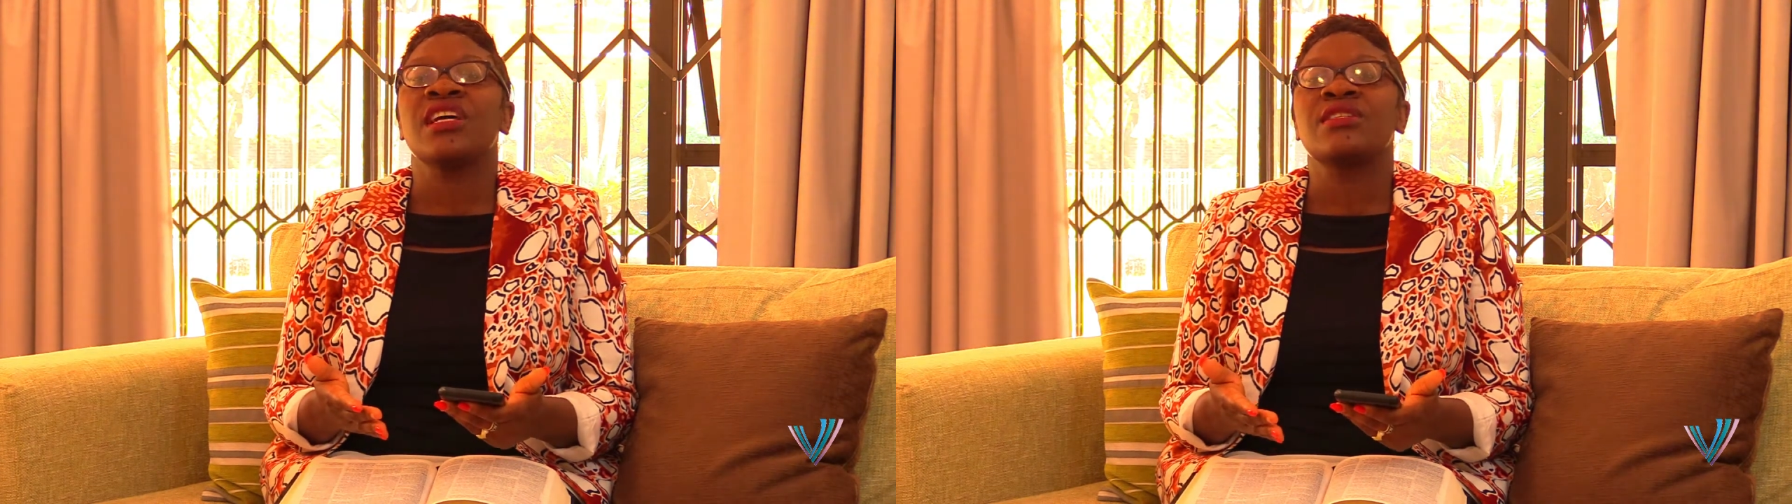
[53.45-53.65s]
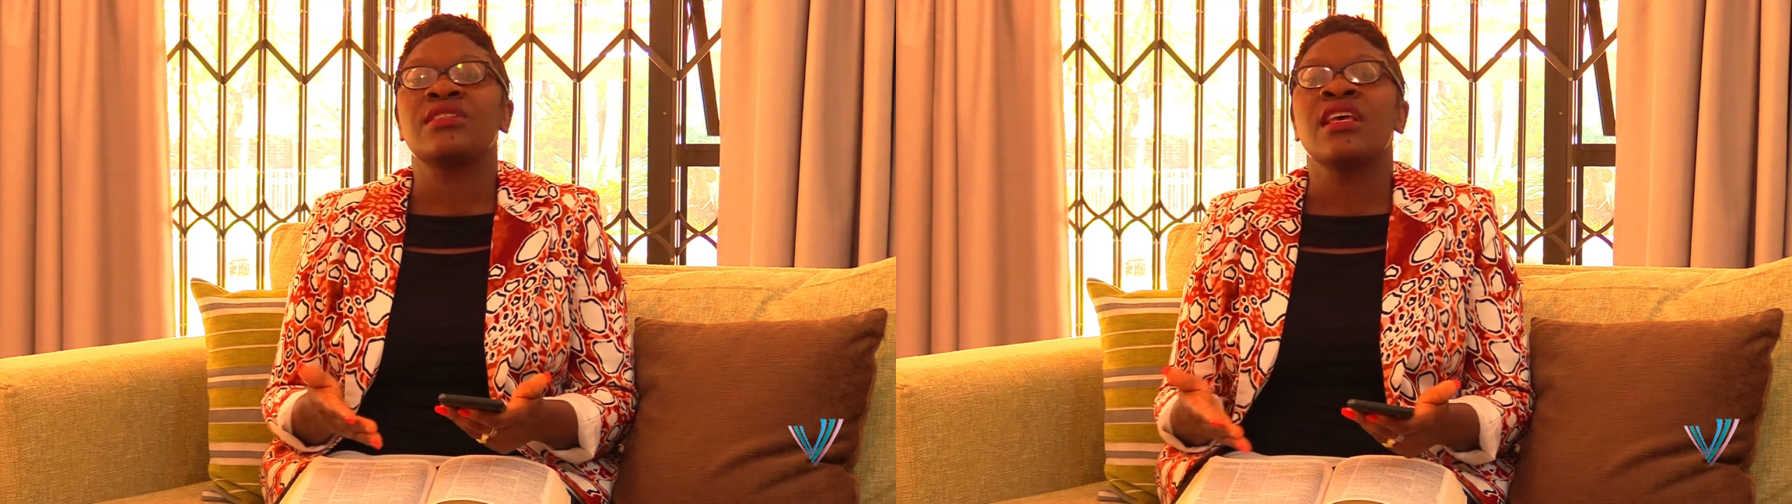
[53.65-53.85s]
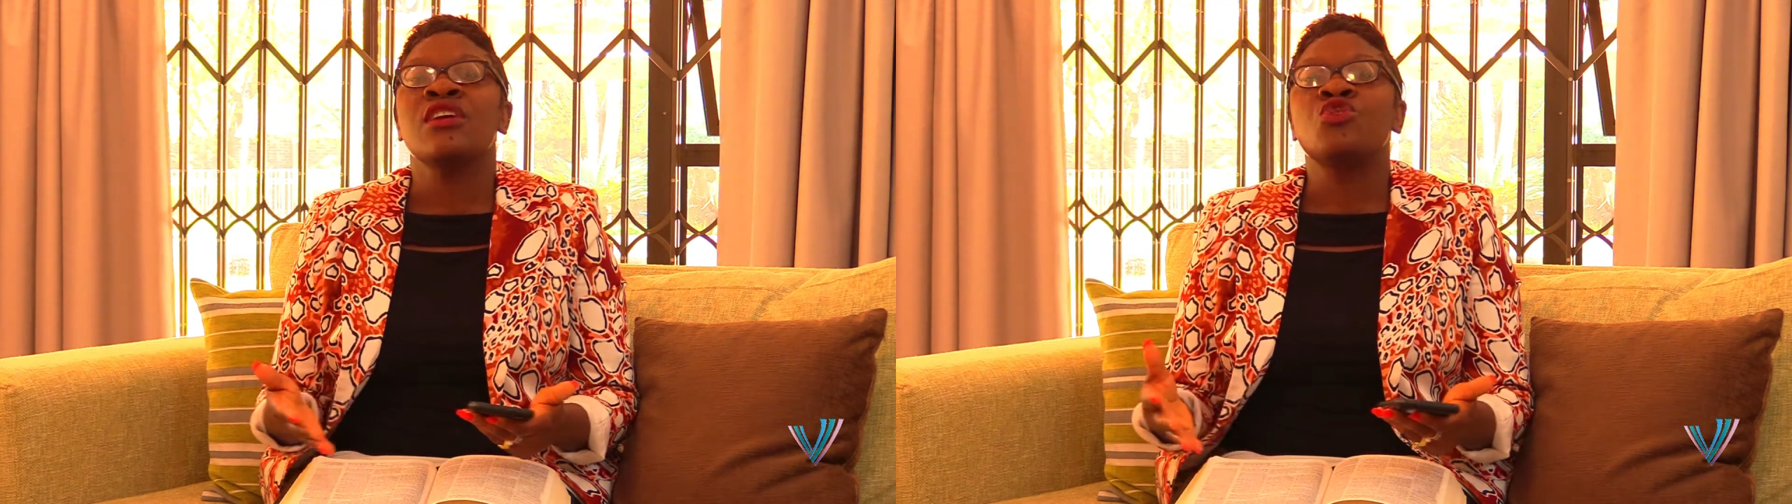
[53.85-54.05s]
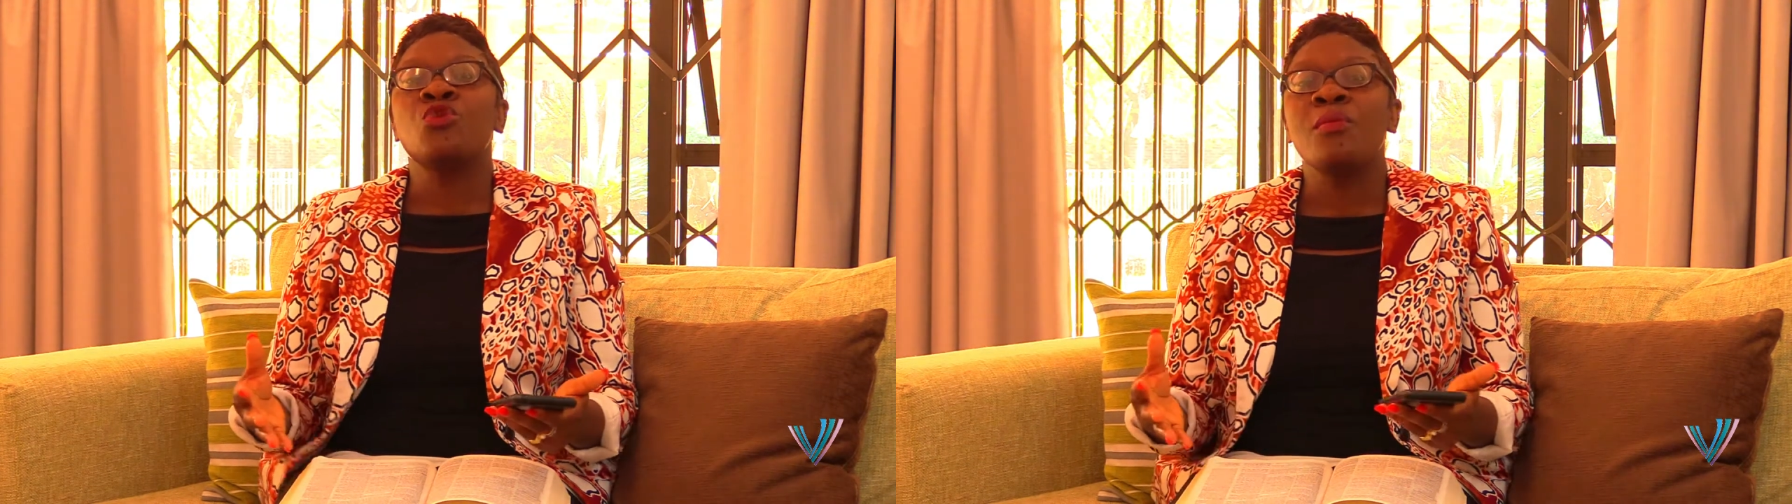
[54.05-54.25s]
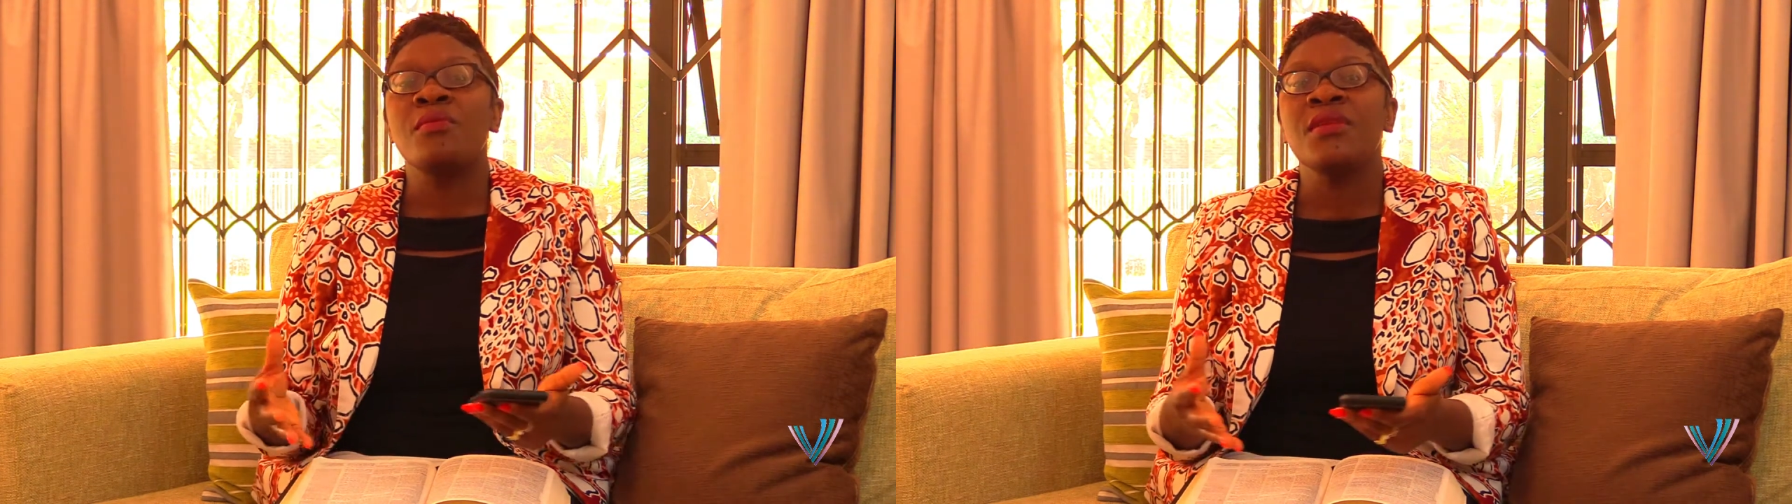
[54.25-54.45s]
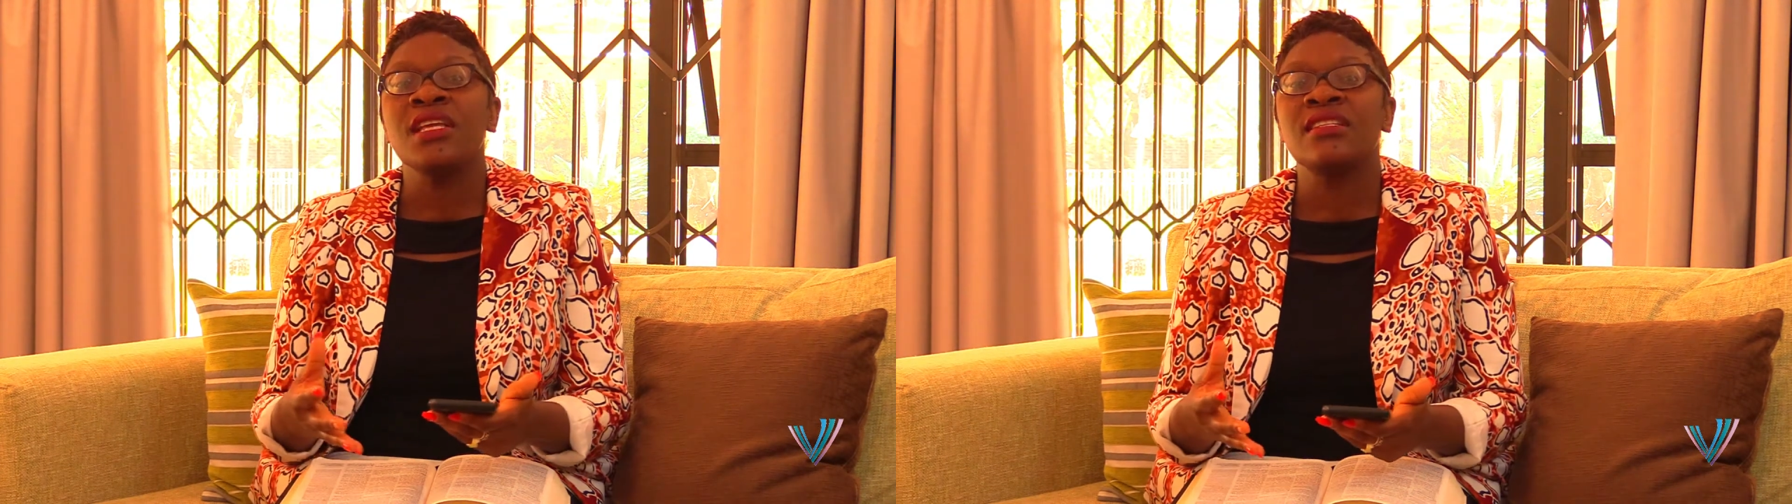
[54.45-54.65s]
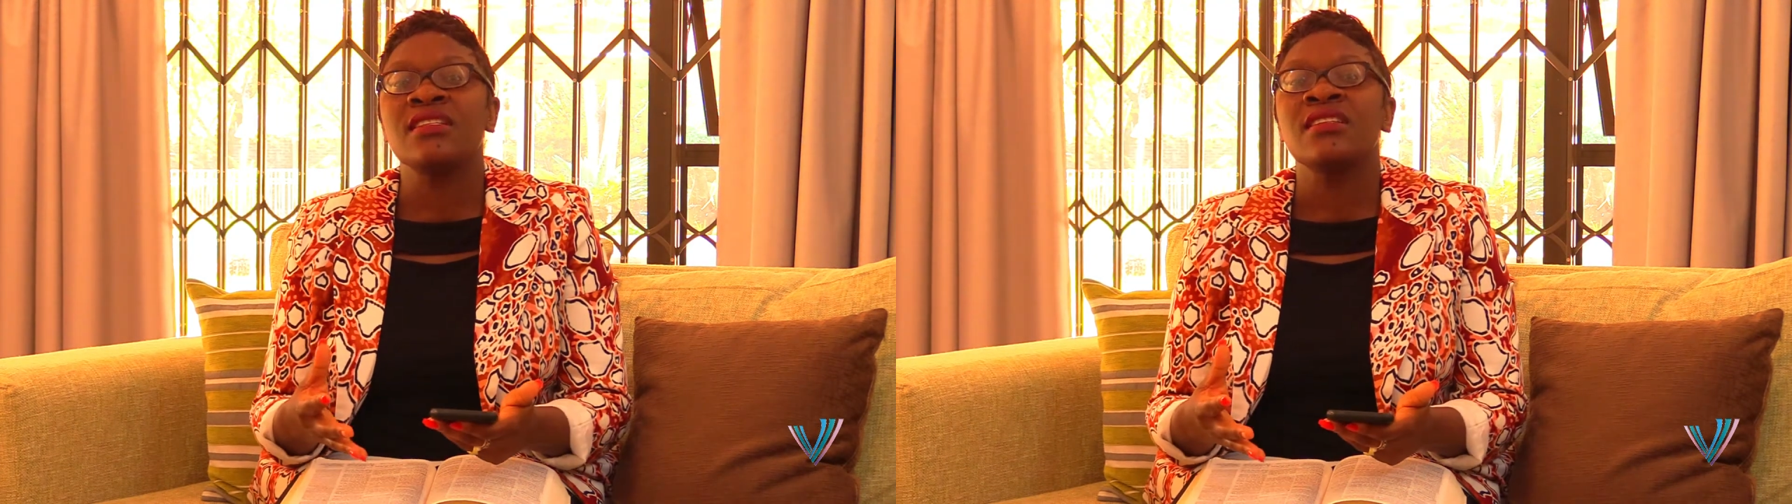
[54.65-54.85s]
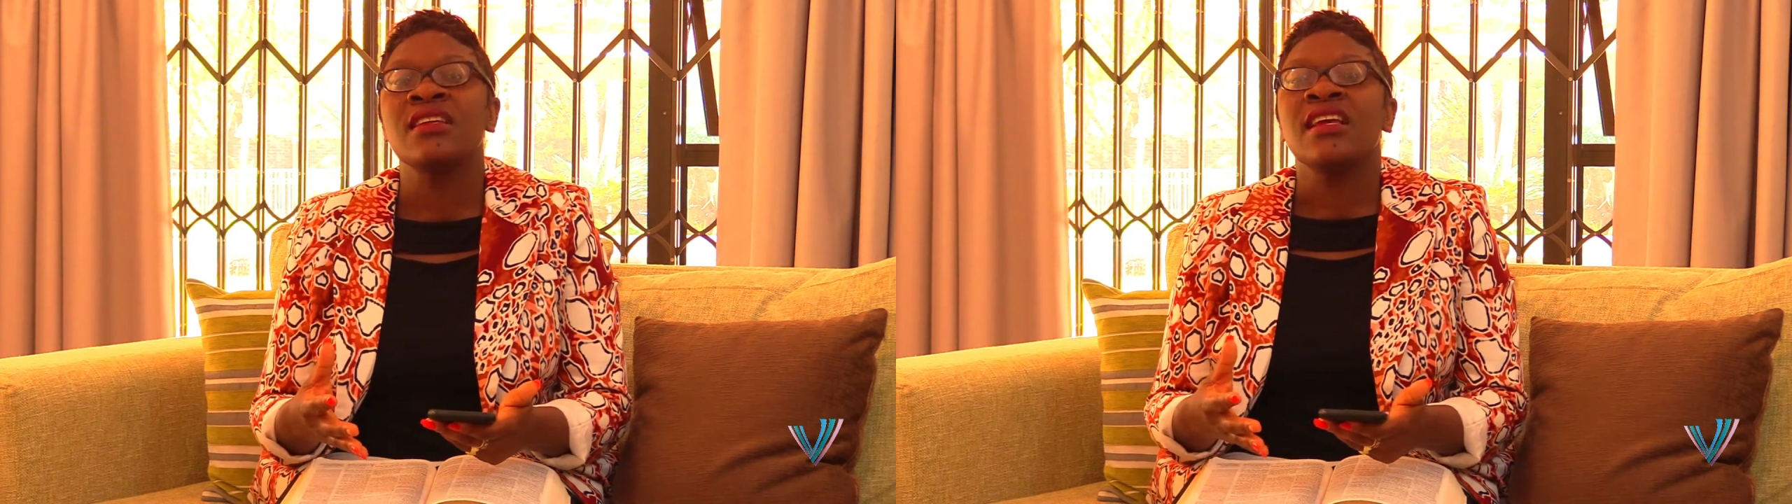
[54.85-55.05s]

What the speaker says: us to meet